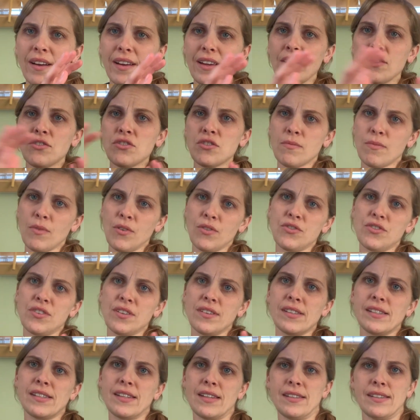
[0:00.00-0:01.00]
each
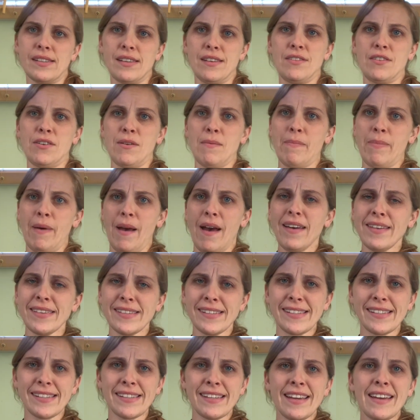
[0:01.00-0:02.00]
emotion sits in your
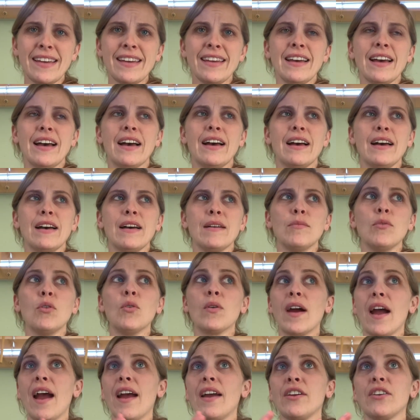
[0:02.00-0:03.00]
bus
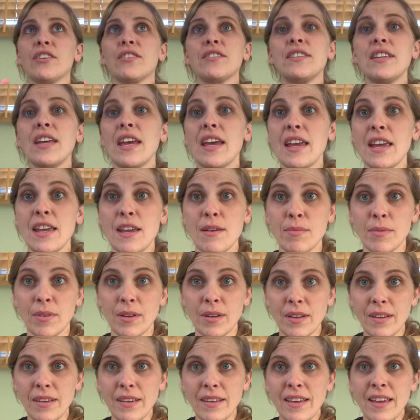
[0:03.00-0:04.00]
or at your
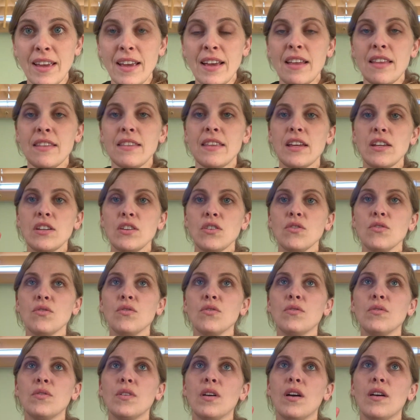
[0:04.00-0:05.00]
table, that
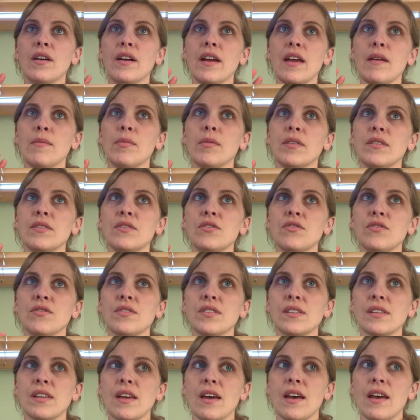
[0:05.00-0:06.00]
you are able to
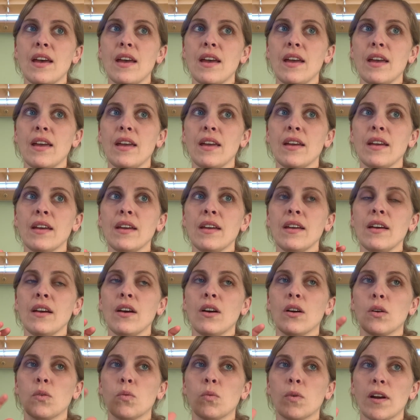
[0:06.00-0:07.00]
say
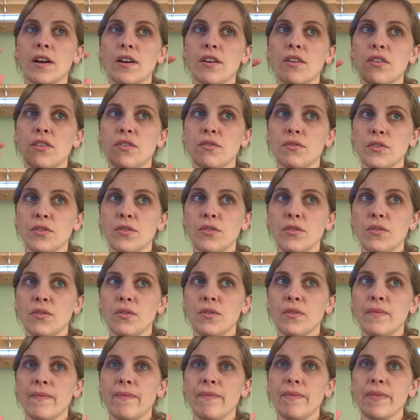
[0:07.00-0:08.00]
or work
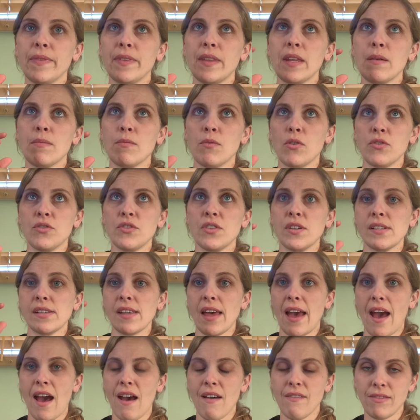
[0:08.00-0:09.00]
through the emotions that
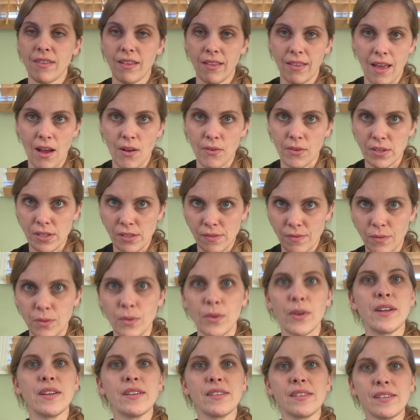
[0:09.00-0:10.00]
have the loudest
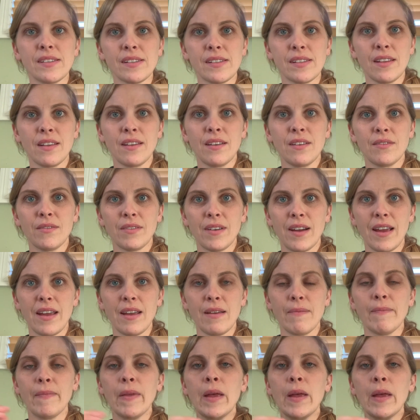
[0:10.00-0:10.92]
voice, right?